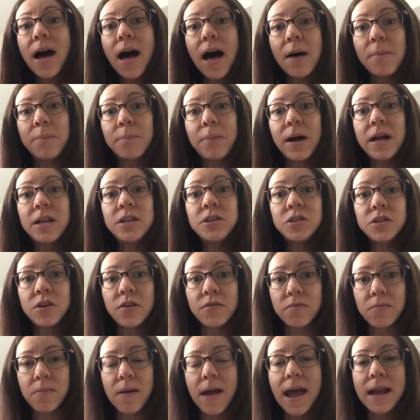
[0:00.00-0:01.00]
a bunch
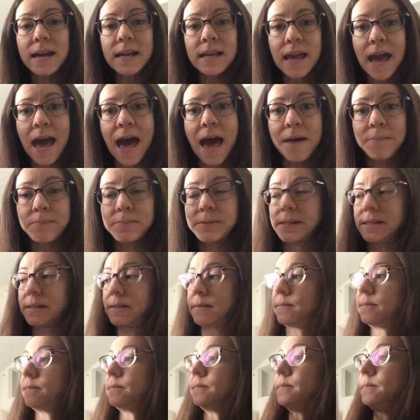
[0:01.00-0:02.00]
of red caps.
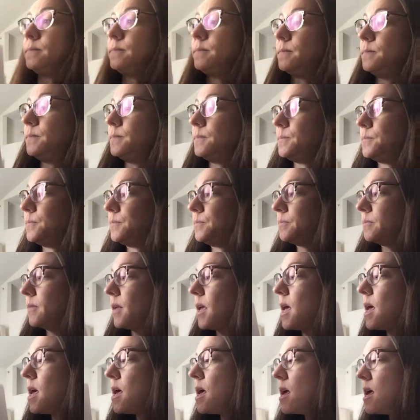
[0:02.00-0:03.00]

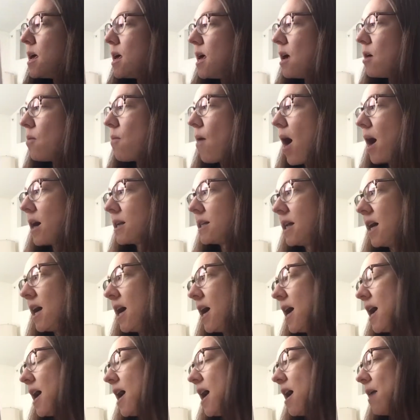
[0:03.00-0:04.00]
He walked
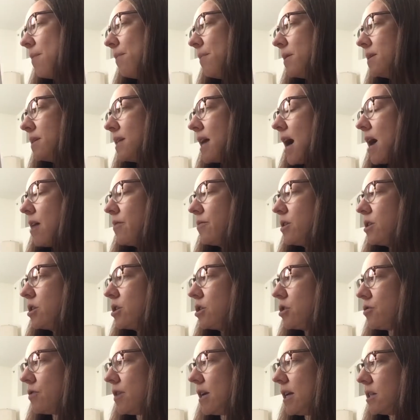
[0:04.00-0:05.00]
up and down the
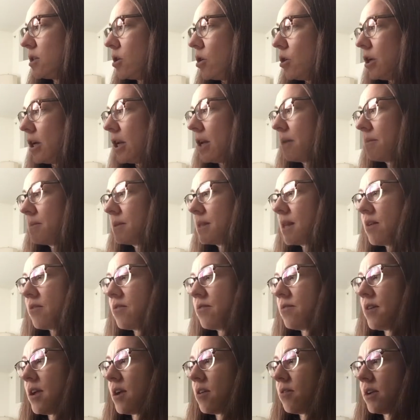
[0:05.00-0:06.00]
streets, holding himself
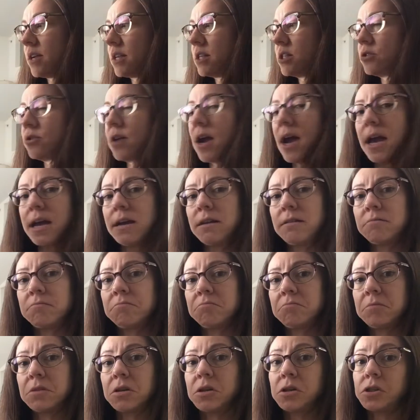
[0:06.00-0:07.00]
very straight,
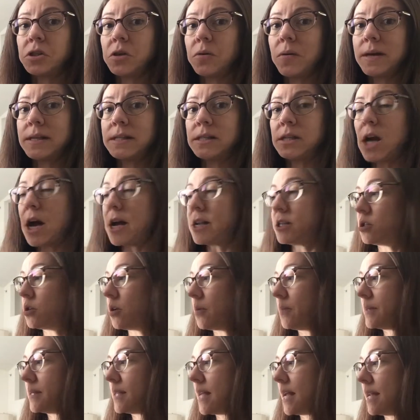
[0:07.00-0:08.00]
so as not to
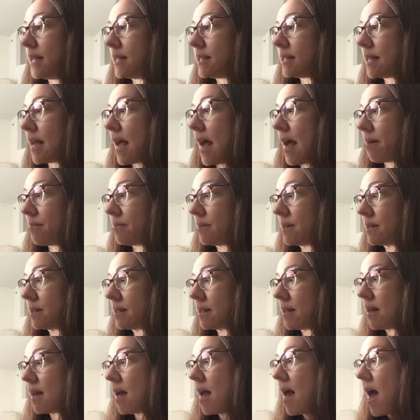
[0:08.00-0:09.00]
upset his caps.
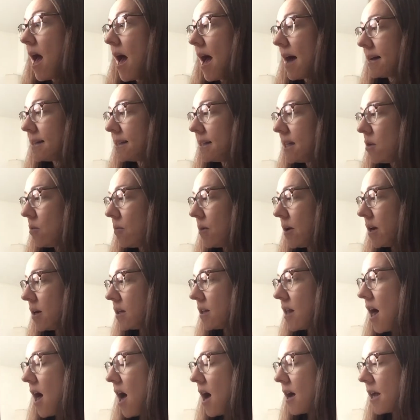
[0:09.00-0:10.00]
As he went
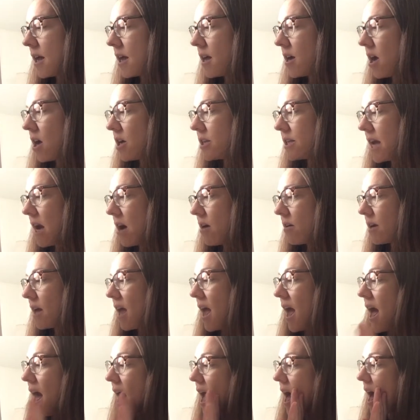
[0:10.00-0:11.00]
along, he called out,
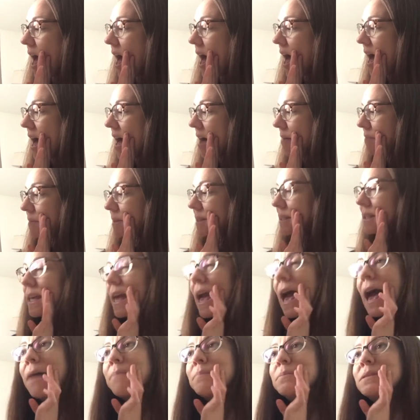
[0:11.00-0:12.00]
Caps,
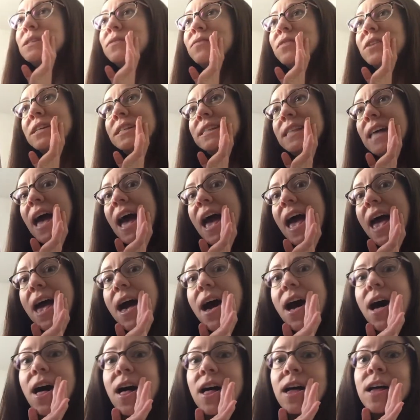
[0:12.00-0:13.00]
caps for
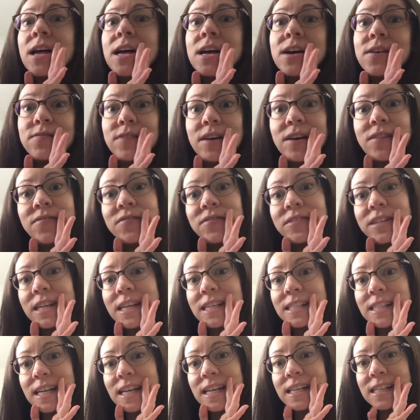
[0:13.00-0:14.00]
sale, 50
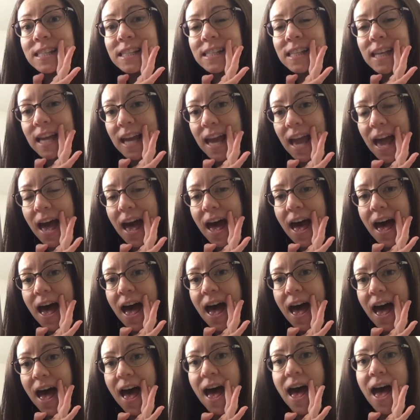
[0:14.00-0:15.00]
cents a
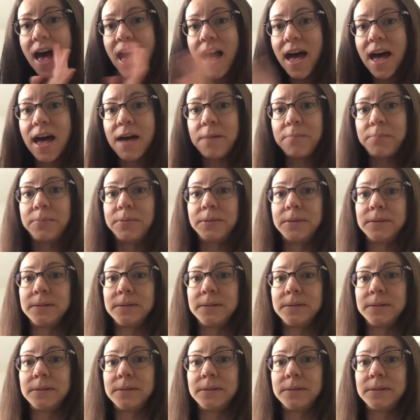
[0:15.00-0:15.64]
cap.